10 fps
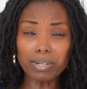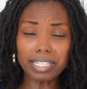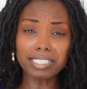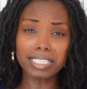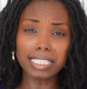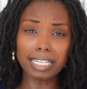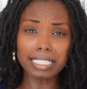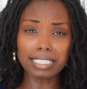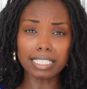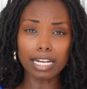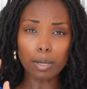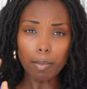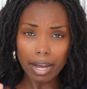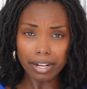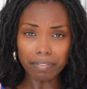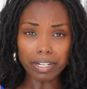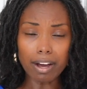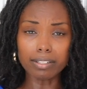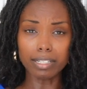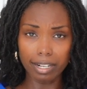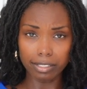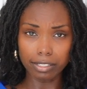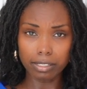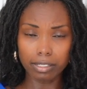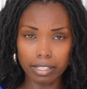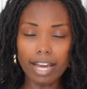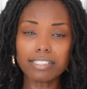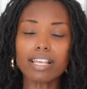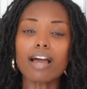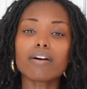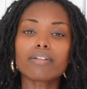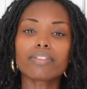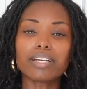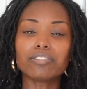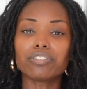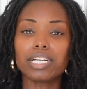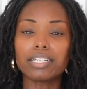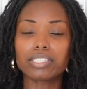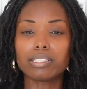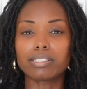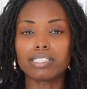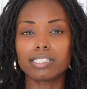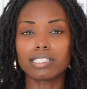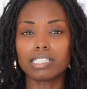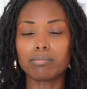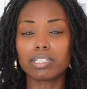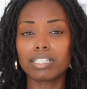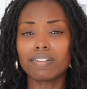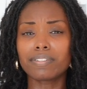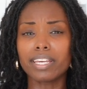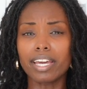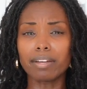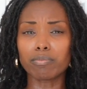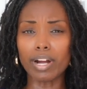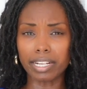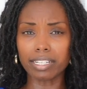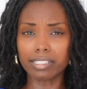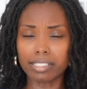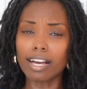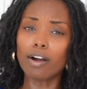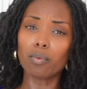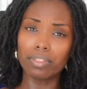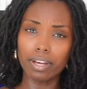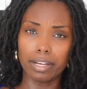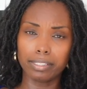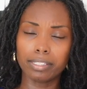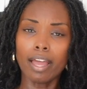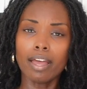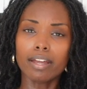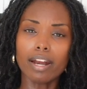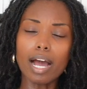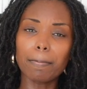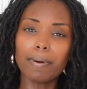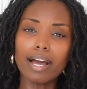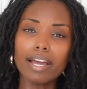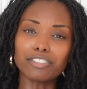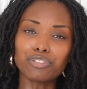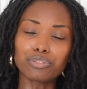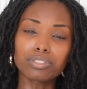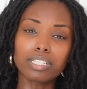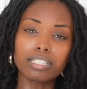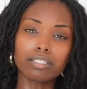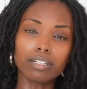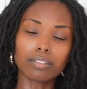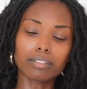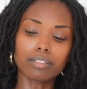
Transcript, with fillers: reconciliation in the mind of the colonizer. That's how the international system believes they reconcile with us, not by truly